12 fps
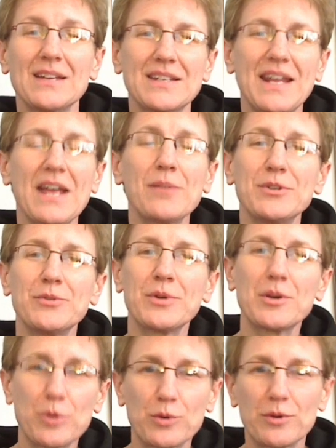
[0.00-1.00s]
Today I'll be
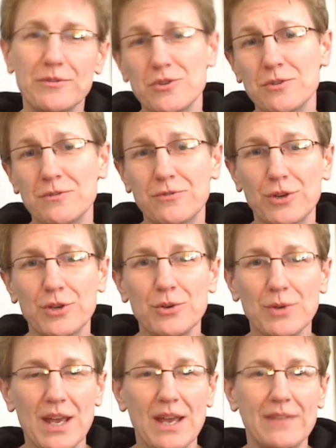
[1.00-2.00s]
doing a book review for
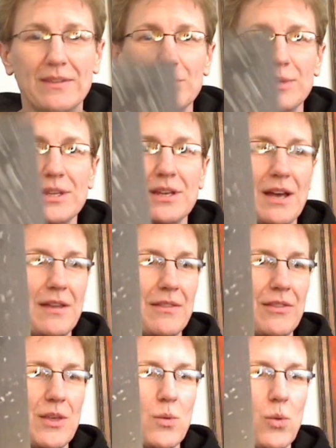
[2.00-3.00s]
you, and that'll be
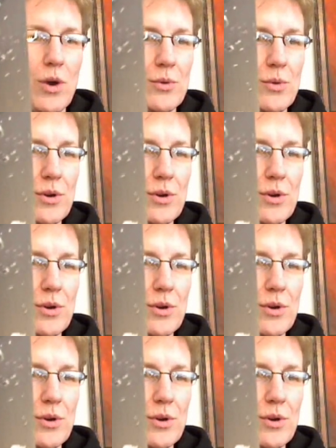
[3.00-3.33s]
on um, The Water